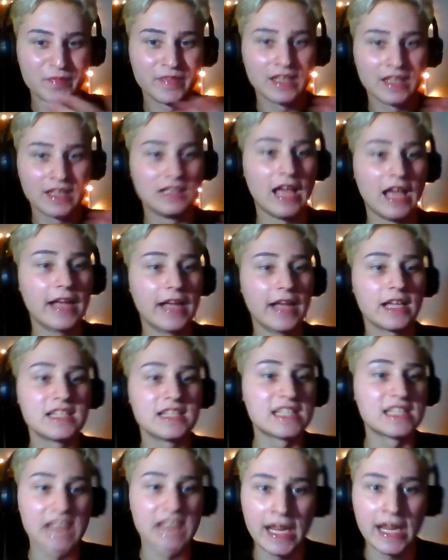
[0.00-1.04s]
like,
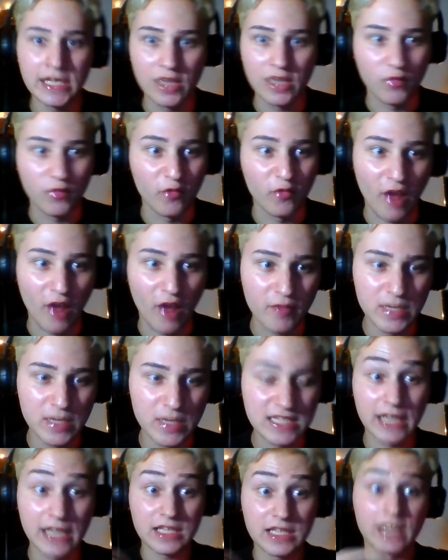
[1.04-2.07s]
standing there for 5 minutes,
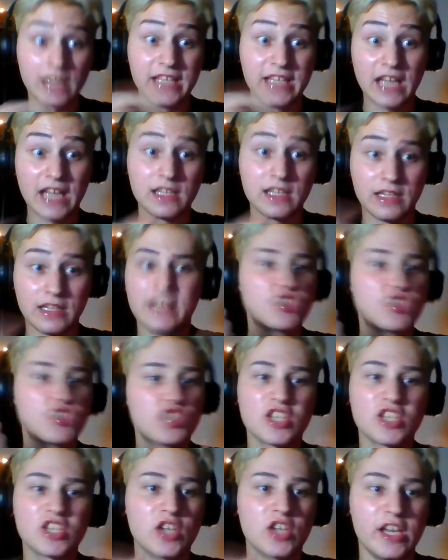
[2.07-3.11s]
like, it's
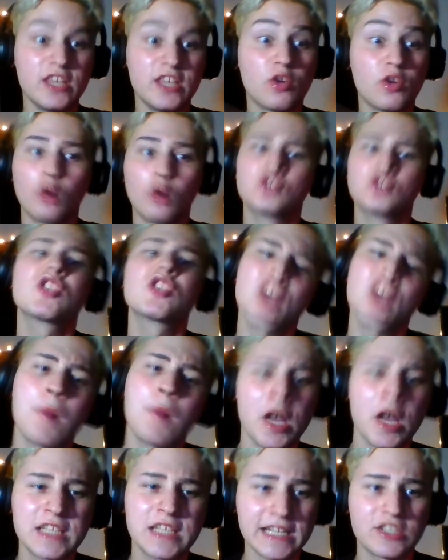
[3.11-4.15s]
just €1, just come on,
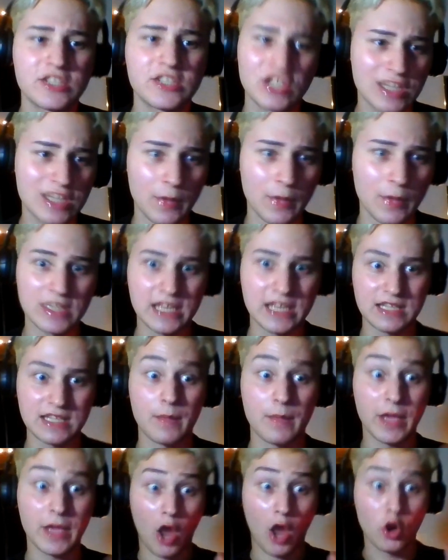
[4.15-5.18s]
take this, just come on, take this. I'm
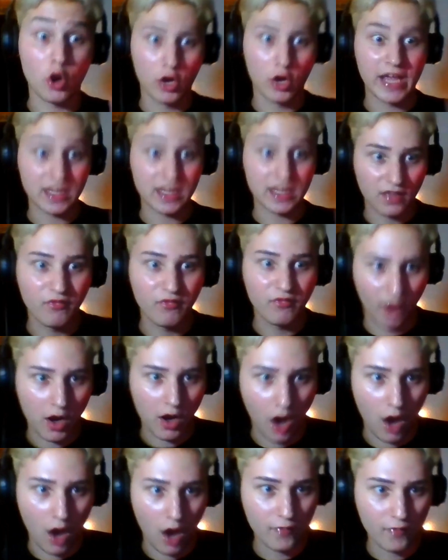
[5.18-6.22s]
like, get the fuck
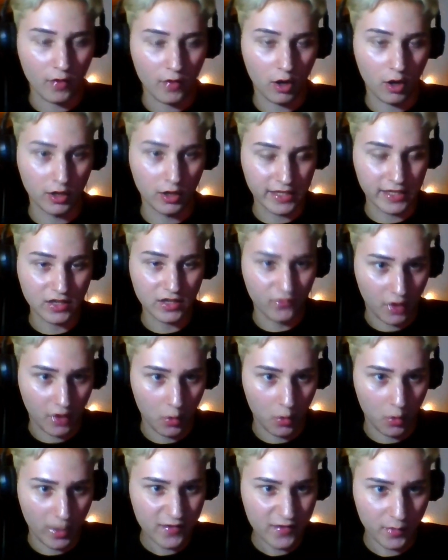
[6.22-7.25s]
off, get the fuck
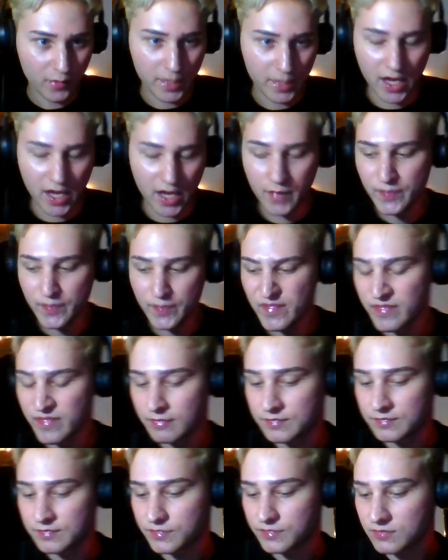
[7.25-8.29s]
away from me.
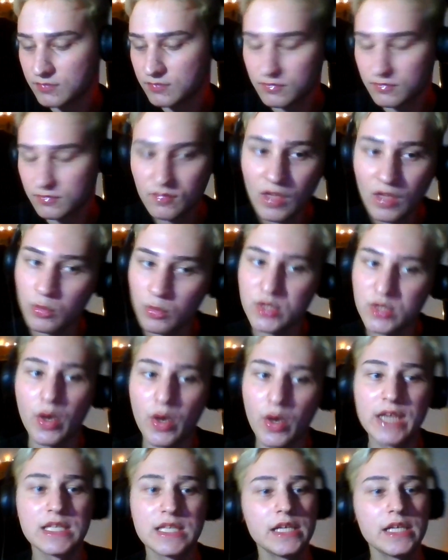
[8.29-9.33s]
It was crazy.